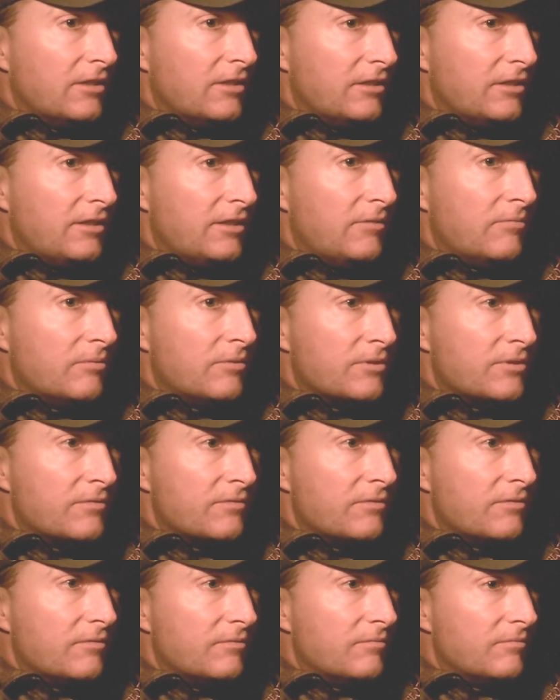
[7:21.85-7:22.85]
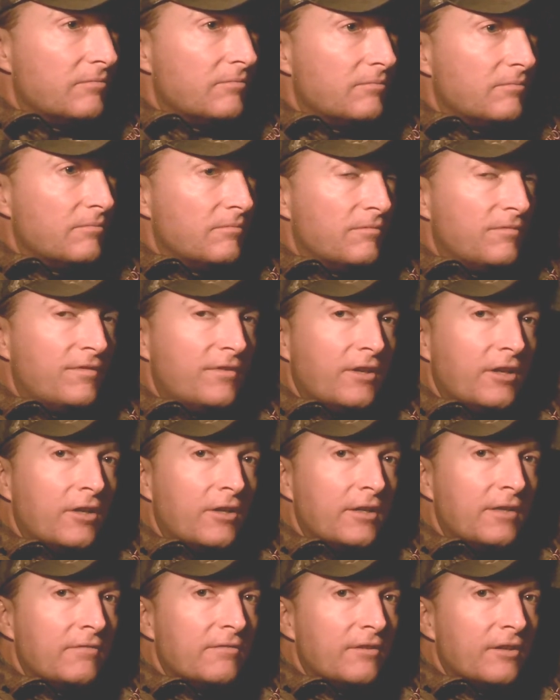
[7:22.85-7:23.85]
he was
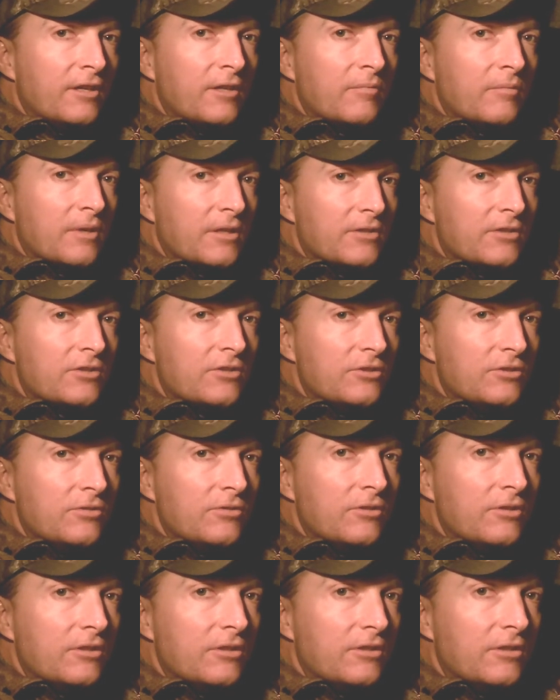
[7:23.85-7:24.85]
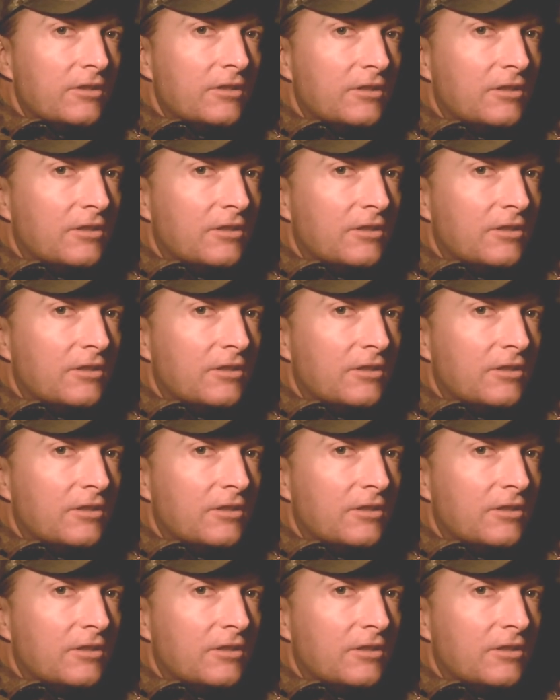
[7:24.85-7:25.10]
very, very much a shooter.